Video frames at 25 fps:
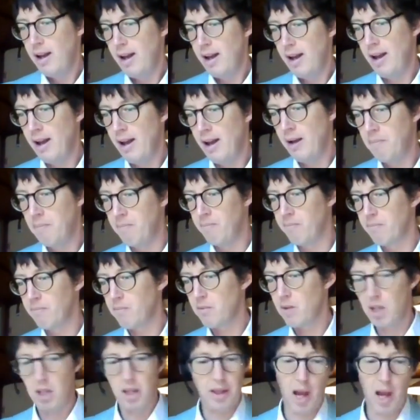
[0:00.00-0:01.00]

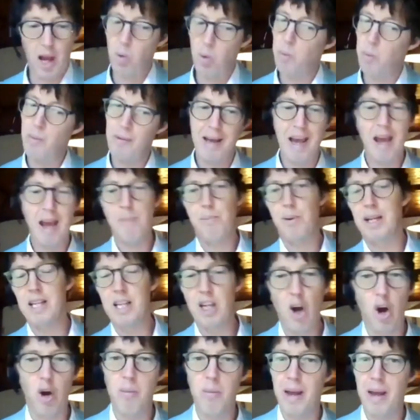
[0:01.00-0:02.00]
They'll
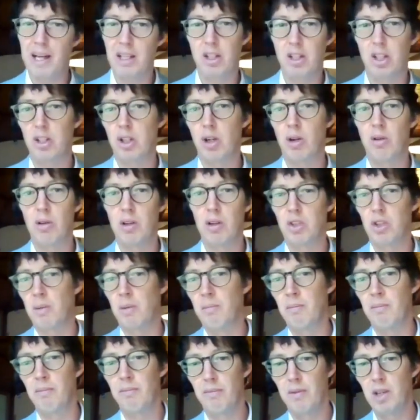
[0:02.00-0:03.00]
happily go back to
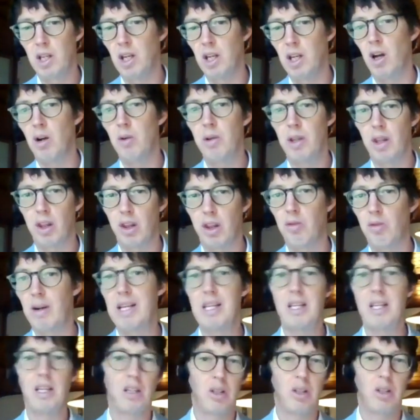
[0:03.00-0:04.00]
tourism, you know, in
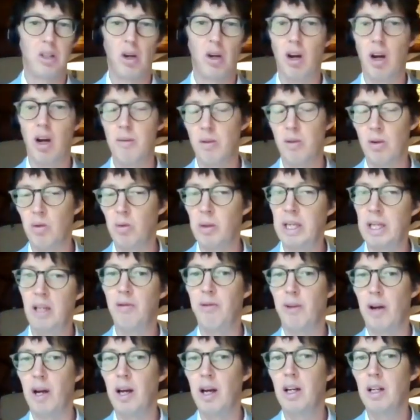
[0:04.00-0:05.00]
3 years' time or
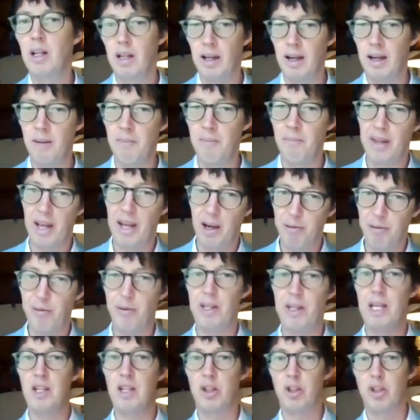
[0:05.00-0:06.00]
whenever,
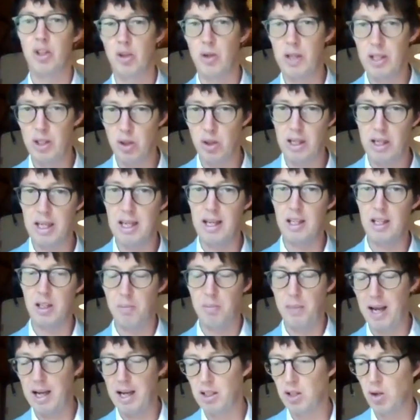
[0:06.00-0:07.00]
if the industry sort of gets
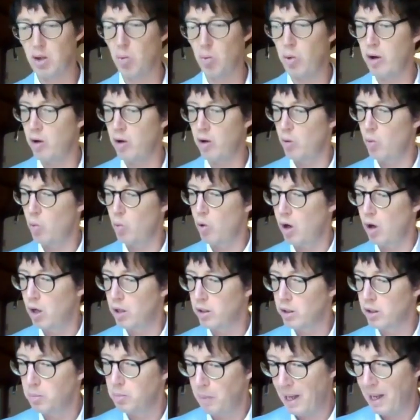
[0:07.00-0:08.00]
back to where it was.